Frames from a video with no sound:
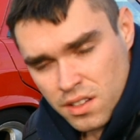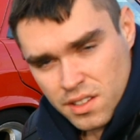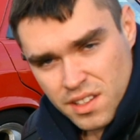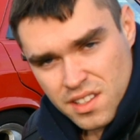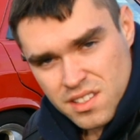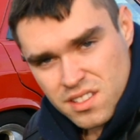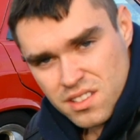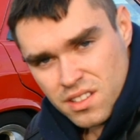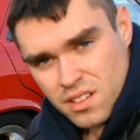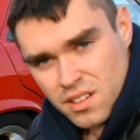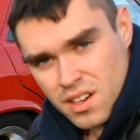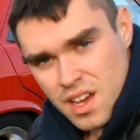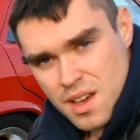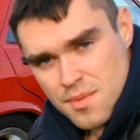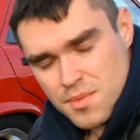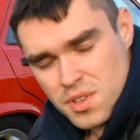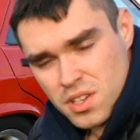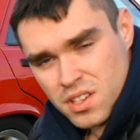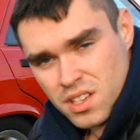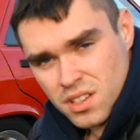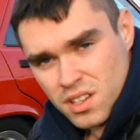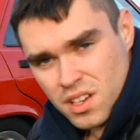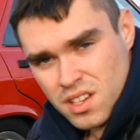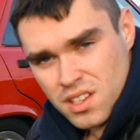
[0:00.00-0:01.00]
on Instagram,
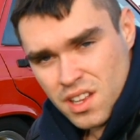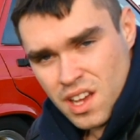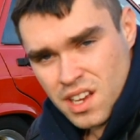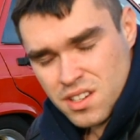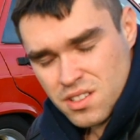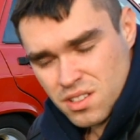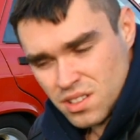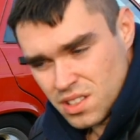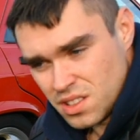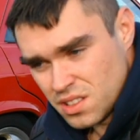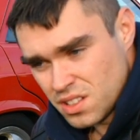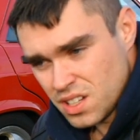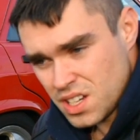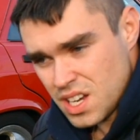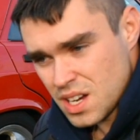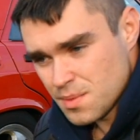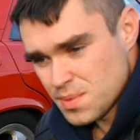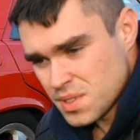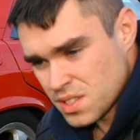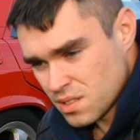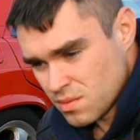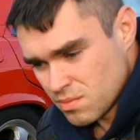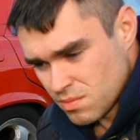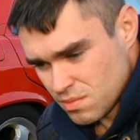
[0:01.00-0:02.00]
you can uh, actually look
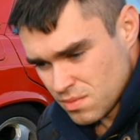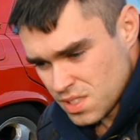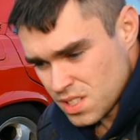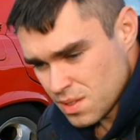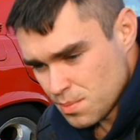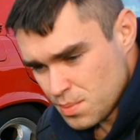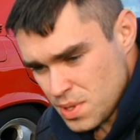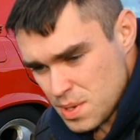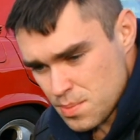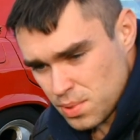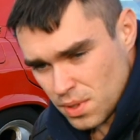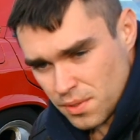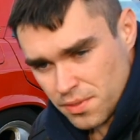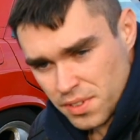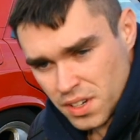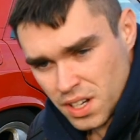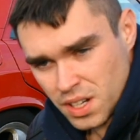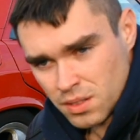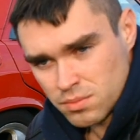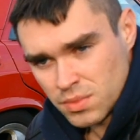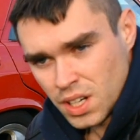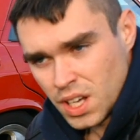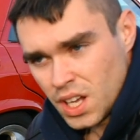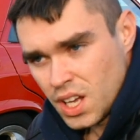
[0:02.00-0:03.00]
up some some people
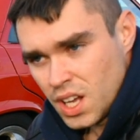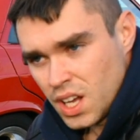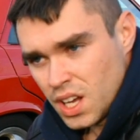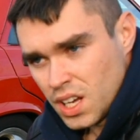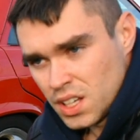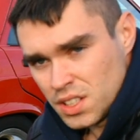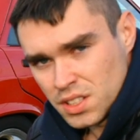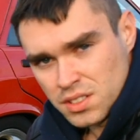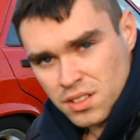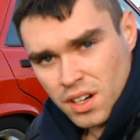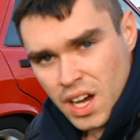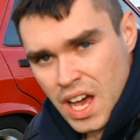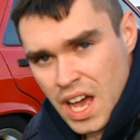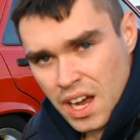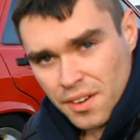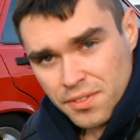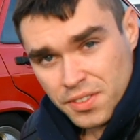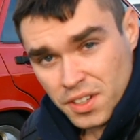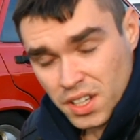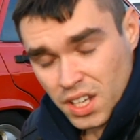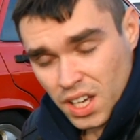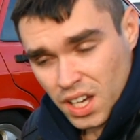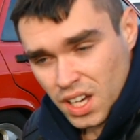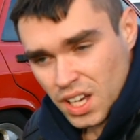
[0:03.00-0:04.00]
from, you know,
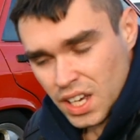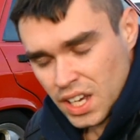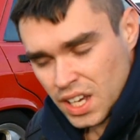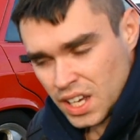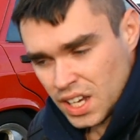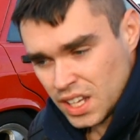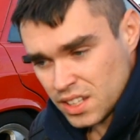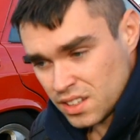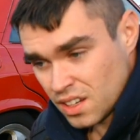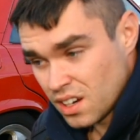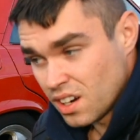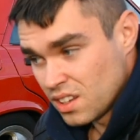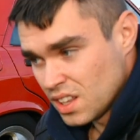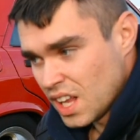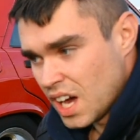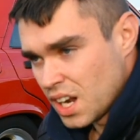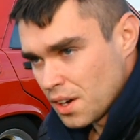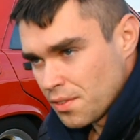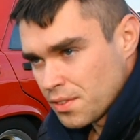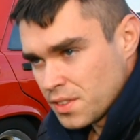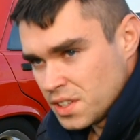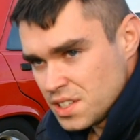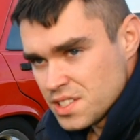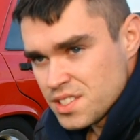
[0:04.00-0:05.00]
Africa, and there are a
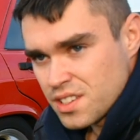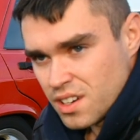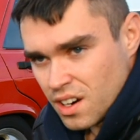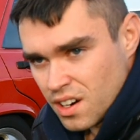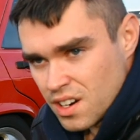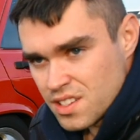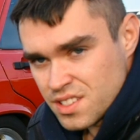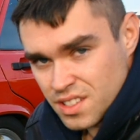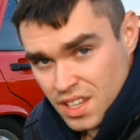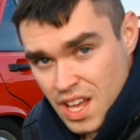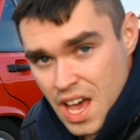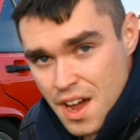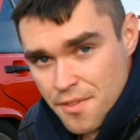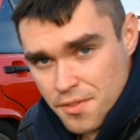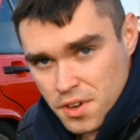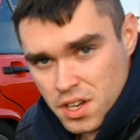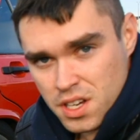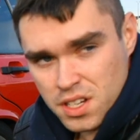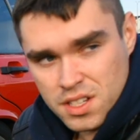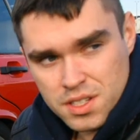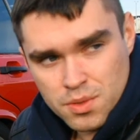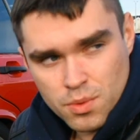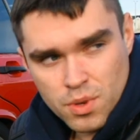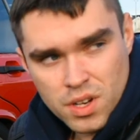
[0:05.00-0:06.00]
lot of these cars in
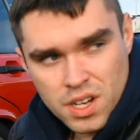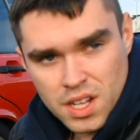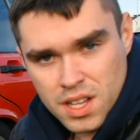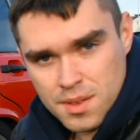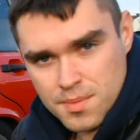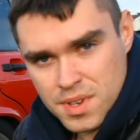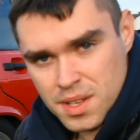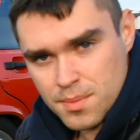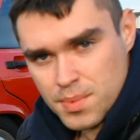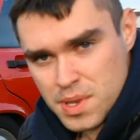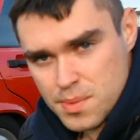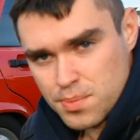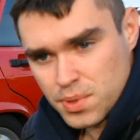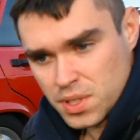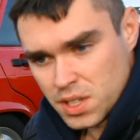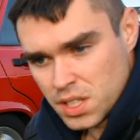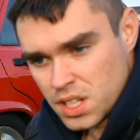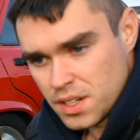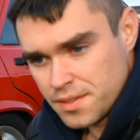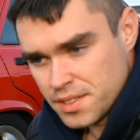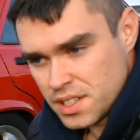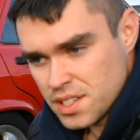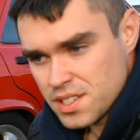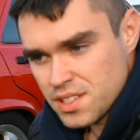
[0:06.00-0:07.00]
Africa as well. I mean, people
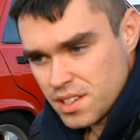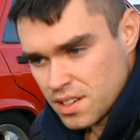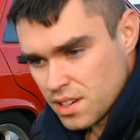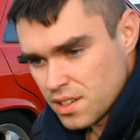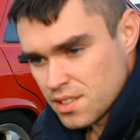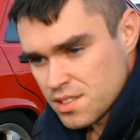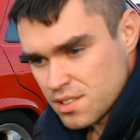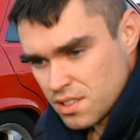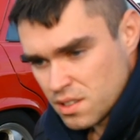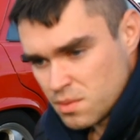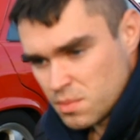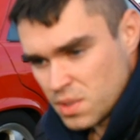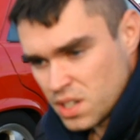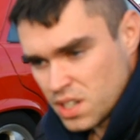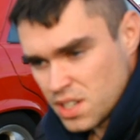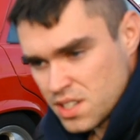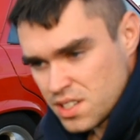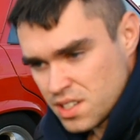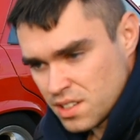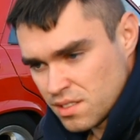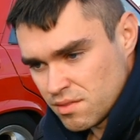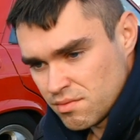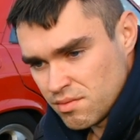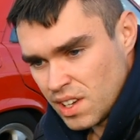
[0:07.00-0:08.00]
love these cars so
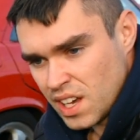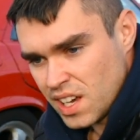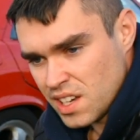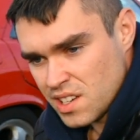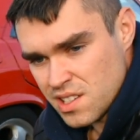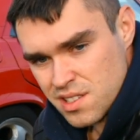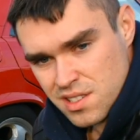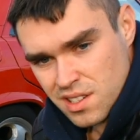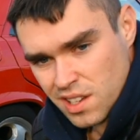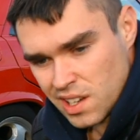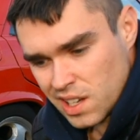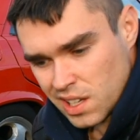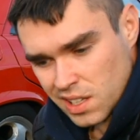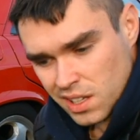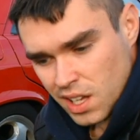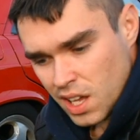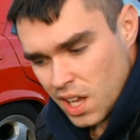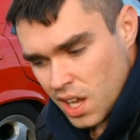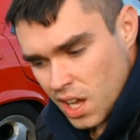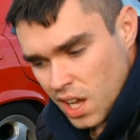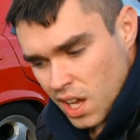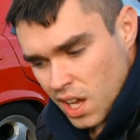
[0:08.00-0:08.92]
much, in Asia, and